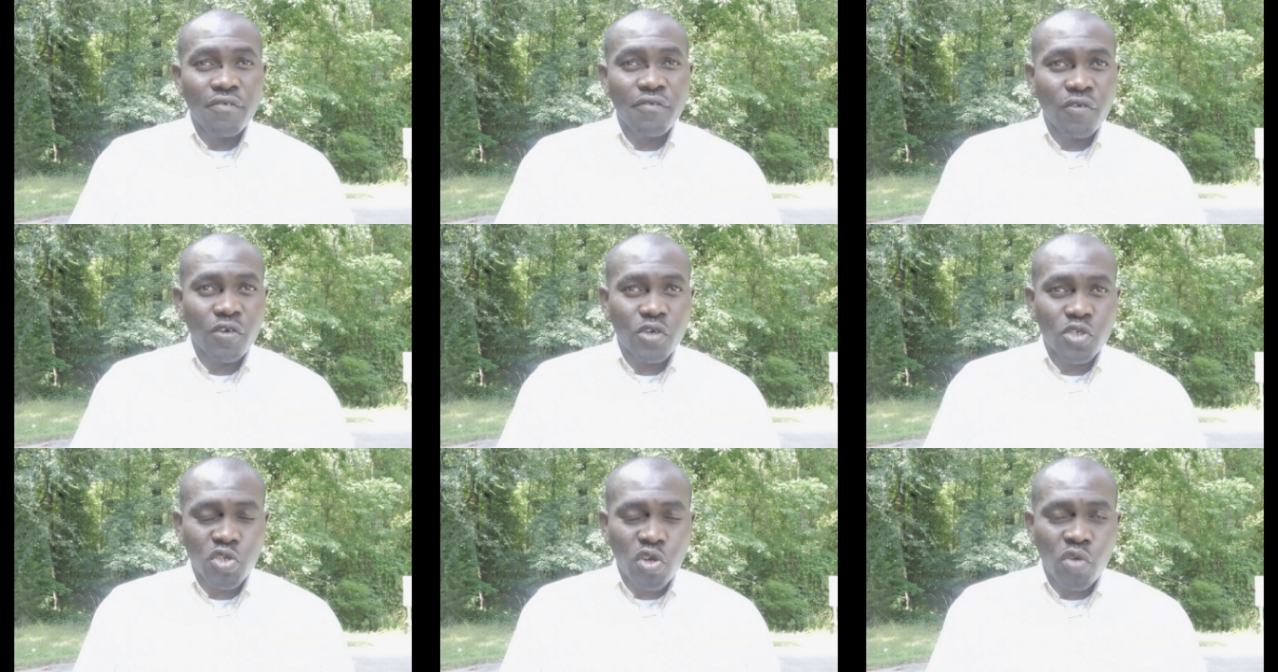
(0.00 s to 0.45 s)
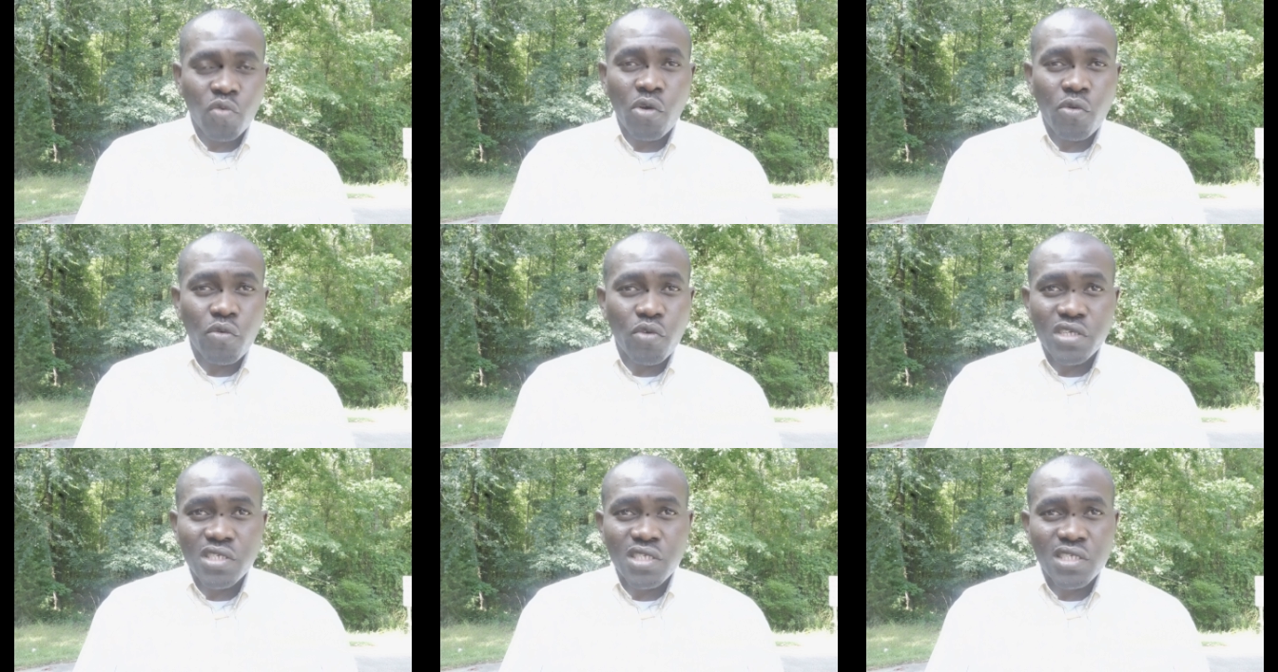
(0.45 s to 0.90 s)
for someone
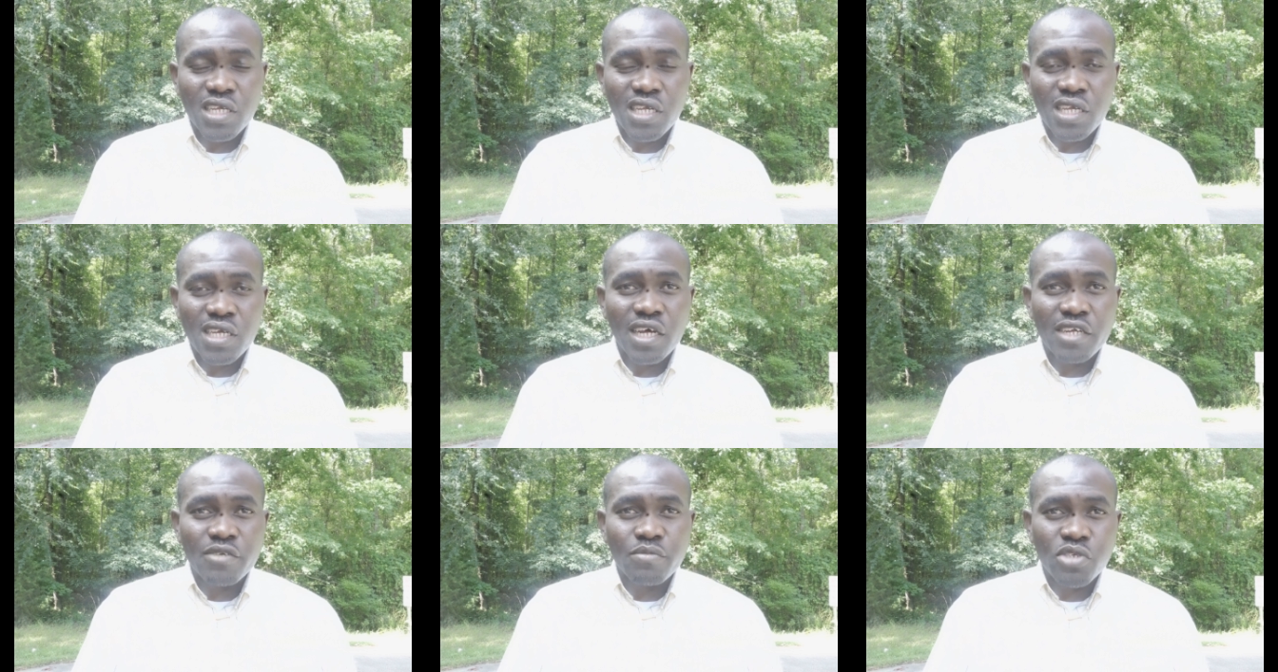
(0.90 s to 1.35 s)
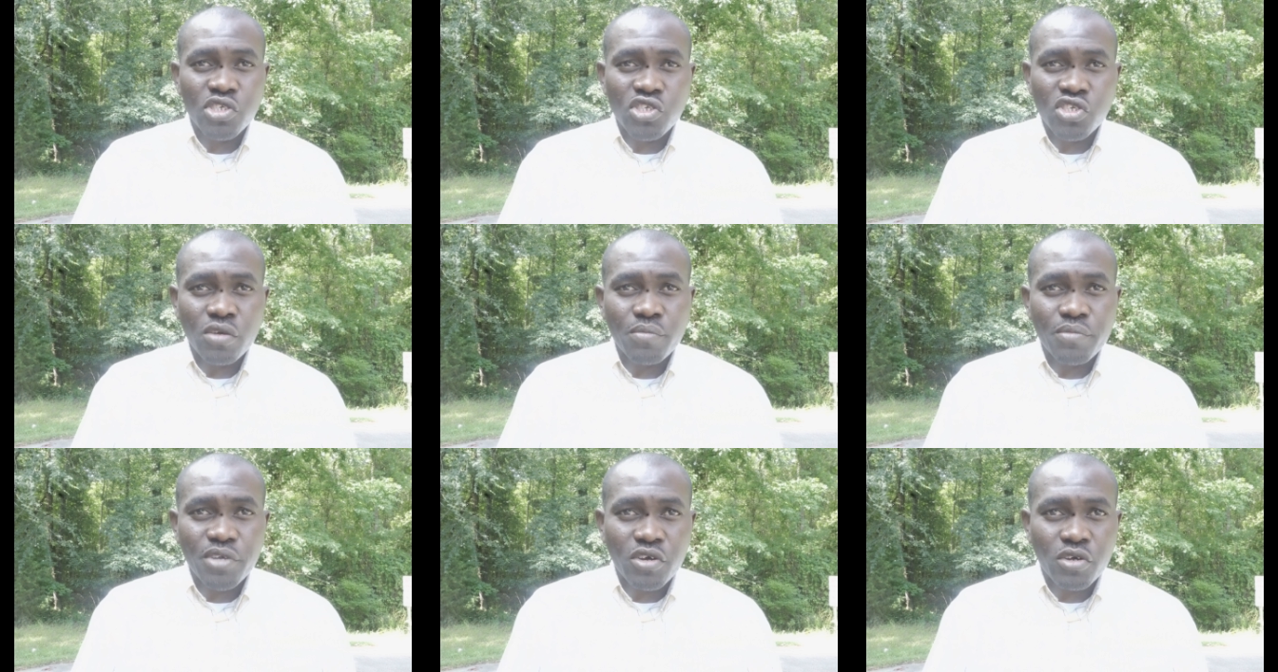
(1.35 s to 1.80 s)
who is seeking
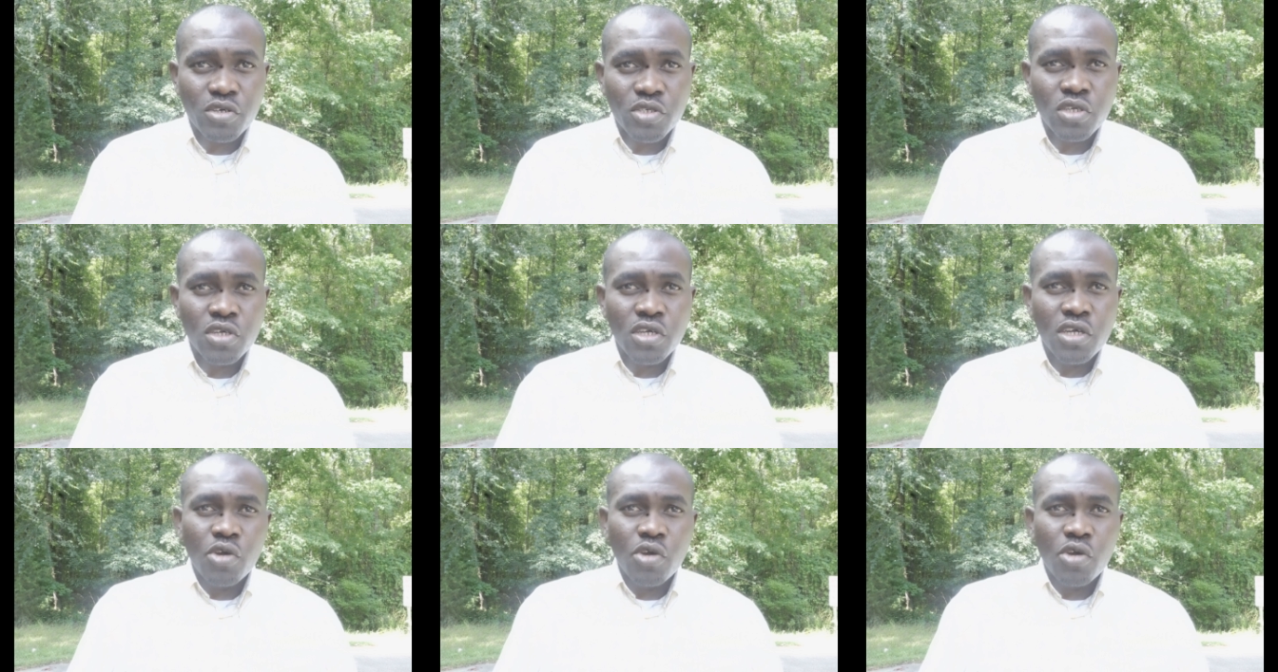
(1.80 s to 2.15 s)
admission, because